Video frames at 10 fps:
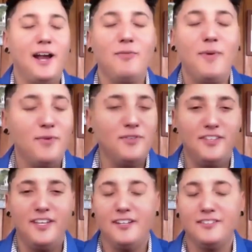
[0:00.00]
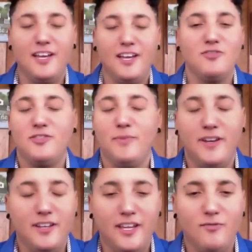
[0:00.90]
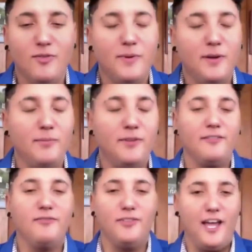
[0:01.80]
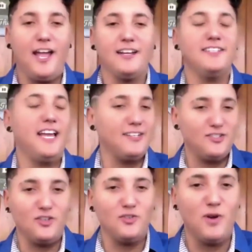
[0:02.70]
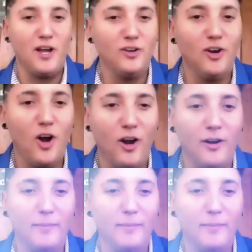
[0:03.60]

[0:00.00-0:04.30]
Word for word: remember seeing Cassandra's Dominican Republic flag tattoo on her arm,